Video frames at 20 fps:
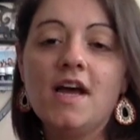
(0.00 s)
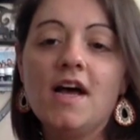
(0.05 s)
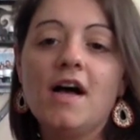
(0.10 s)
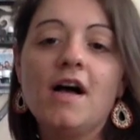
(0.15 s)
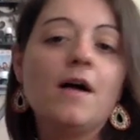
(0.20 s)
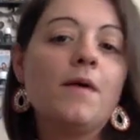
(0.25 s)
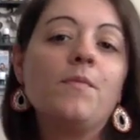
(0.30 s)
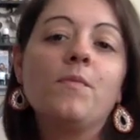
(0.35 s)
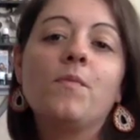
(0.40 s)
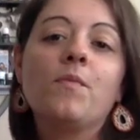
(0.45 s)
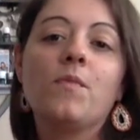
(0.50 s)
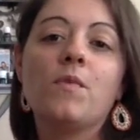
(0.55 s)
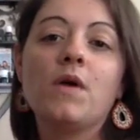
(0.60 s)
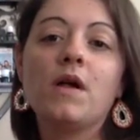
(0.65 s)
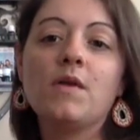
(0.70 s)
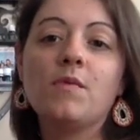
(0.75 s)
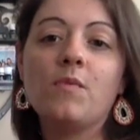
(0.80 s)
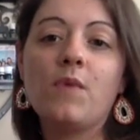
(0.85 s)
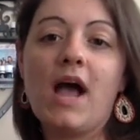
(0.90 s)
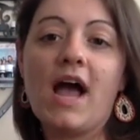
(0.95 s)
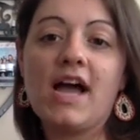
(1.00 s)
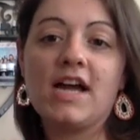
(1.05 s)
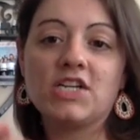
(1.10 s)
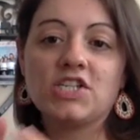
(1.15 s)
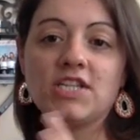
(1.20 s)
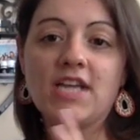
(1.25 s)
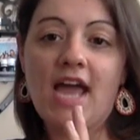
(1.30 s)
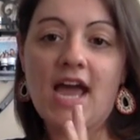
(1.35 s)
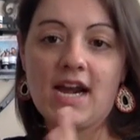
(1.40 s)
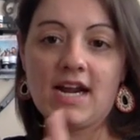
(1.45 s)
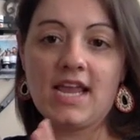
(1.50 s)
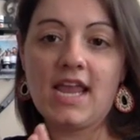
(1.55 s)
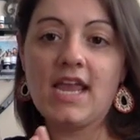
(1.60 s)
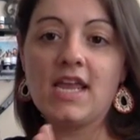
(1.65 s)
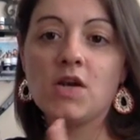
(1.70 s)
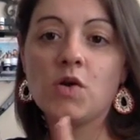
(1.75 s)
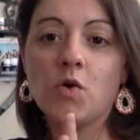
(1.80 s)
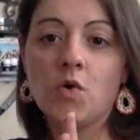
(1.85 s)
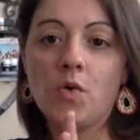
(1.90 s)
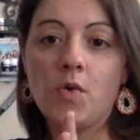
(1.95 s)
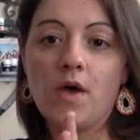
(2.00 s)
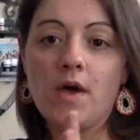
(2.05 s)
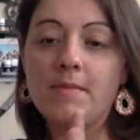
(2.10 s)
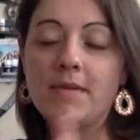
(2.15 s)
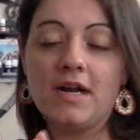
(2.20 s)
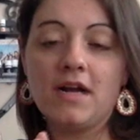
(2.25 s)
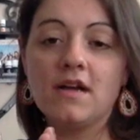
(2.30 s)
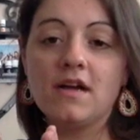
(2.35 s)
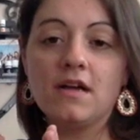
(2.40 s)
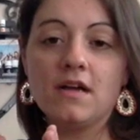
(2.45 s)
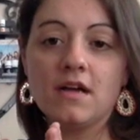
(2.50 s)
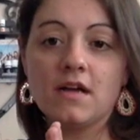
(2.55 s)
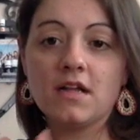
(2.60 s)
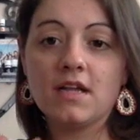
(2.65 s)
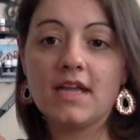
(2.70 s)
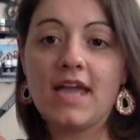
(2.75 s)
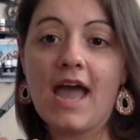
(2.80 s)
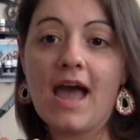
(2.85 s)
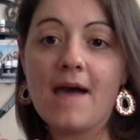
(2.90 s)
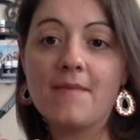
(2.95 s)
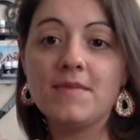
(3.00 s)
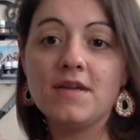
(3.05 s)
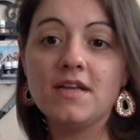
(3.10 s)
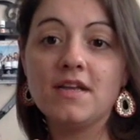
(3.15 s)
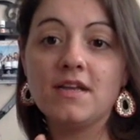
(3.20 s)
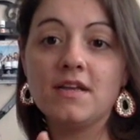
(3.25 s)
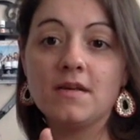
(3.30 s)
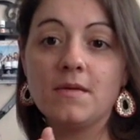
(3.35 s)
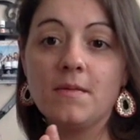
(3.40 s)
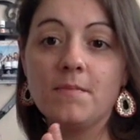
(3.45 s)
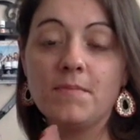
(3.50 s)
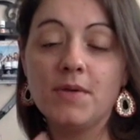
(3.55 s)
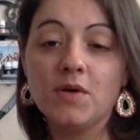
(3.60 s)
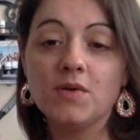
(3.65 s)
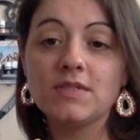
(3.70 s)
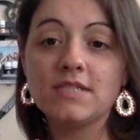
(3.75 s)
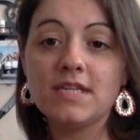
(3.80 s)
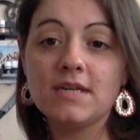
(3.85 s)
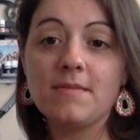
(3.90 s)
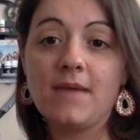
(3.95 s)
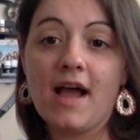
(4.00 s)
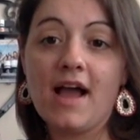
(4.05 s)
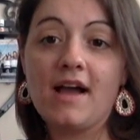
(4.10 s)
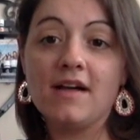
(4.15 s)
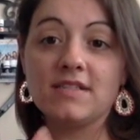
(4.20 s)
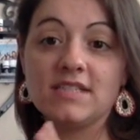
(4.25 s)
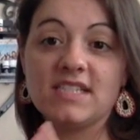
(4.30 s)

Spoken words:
I actually had a cabinet built in my house.